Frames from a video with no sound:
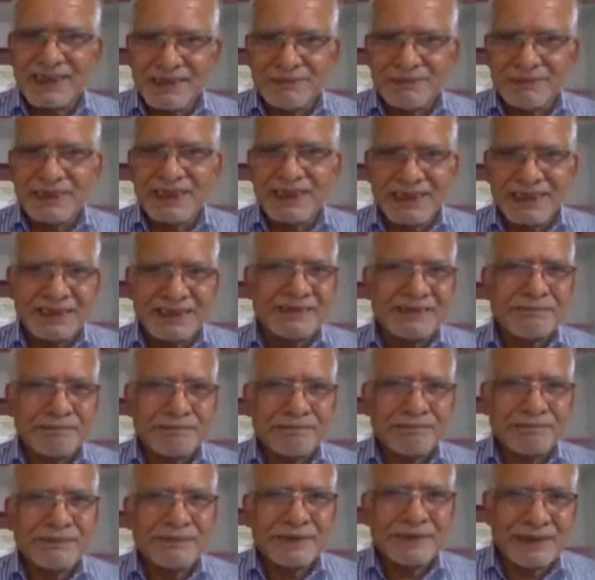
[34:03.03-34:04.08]
committee
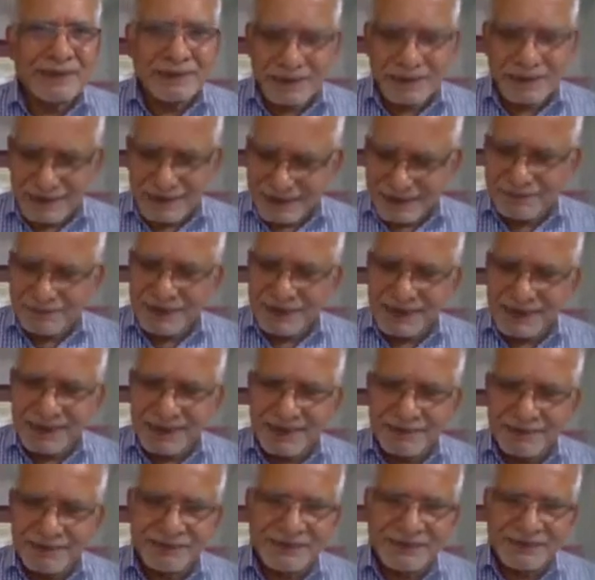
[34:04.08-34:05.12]

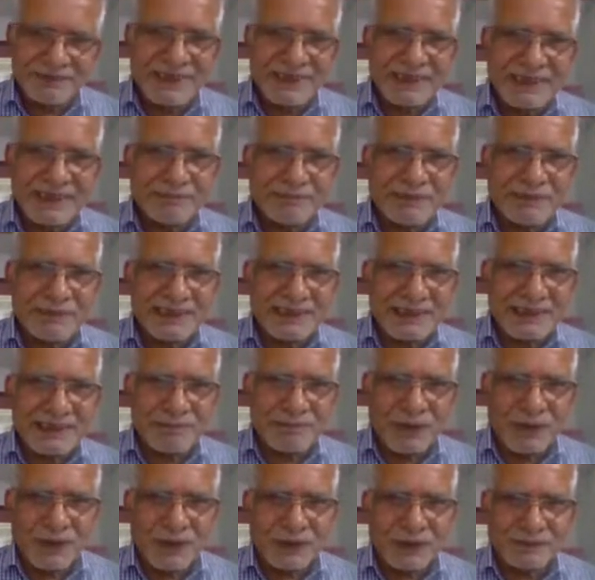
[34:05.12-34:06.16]
submitted a 15 page
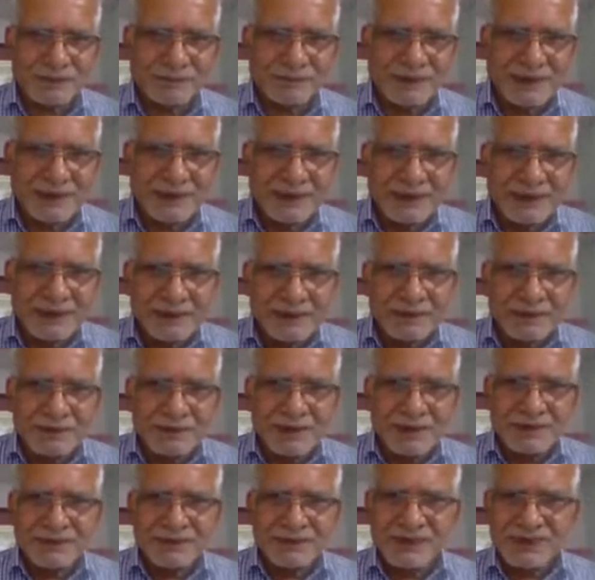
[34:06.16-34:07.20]
report.
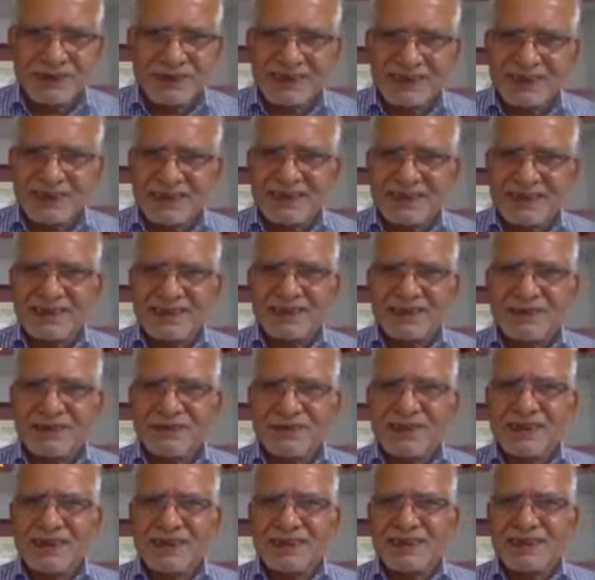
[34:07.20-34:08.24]
Rutherford's theoretical
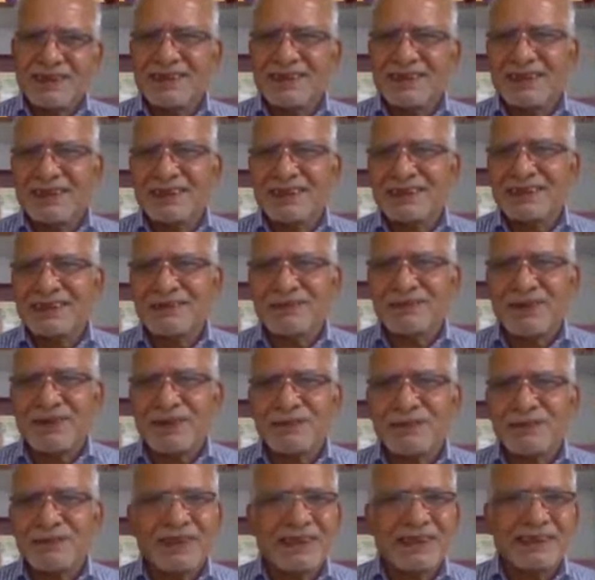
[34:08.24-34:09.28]
work contains the
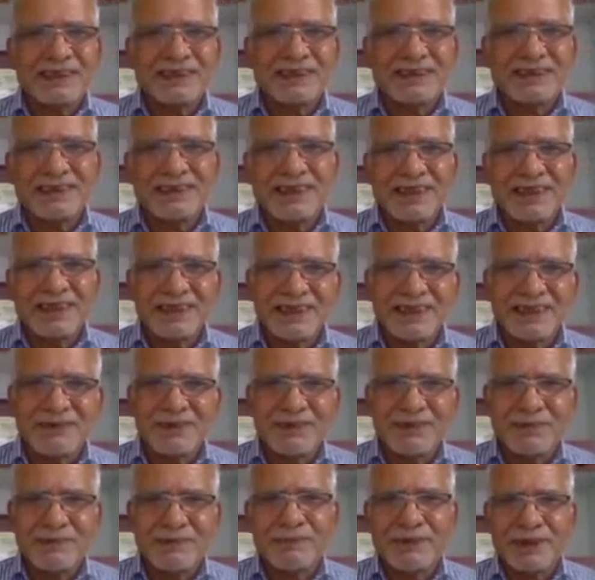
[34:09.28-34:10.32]
formulation and
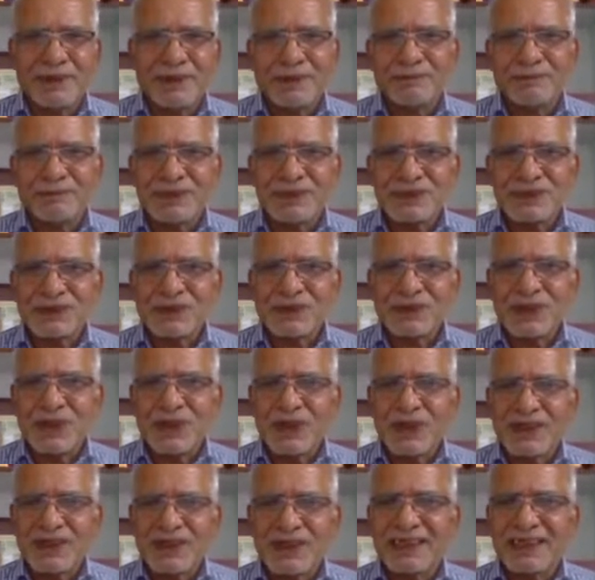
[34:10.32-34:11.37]
development of the so
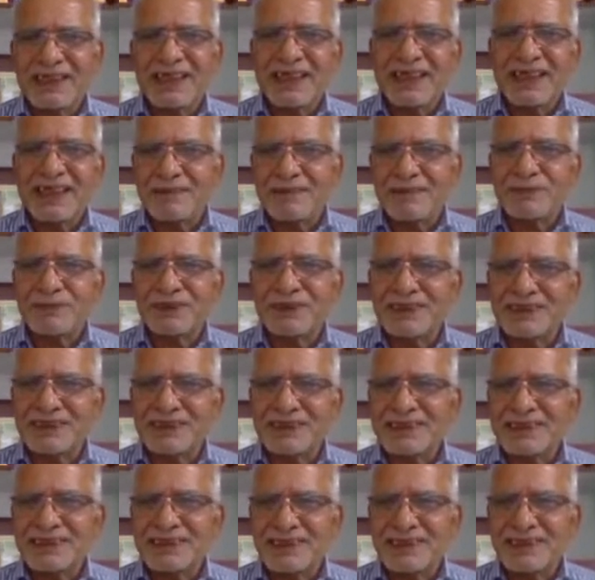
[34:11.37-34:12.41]
called decay
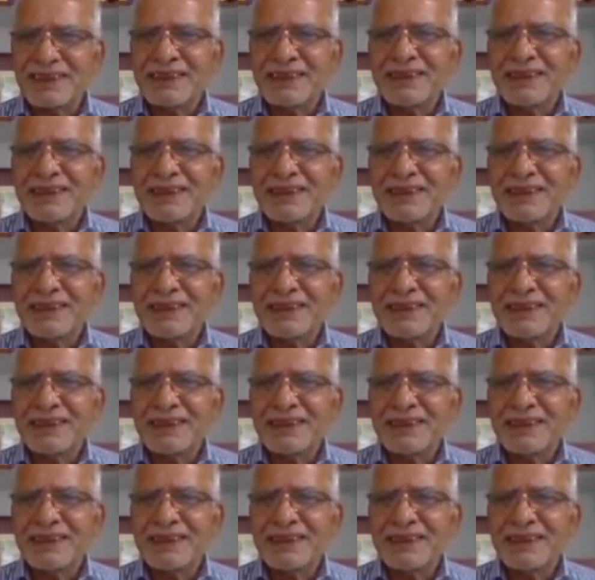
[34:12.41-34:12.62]
hypothesis